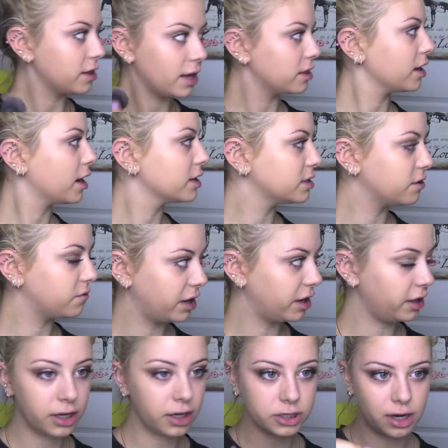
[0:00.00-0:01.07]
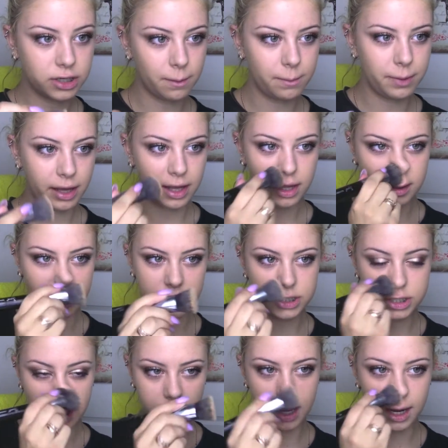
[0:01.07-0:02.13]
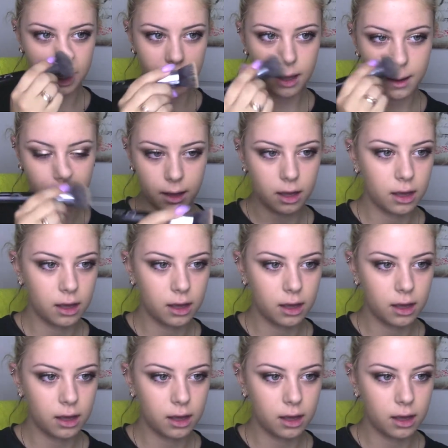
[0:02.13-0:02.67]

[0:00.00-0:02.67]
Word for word: I think I did a fairly good job picking the shade.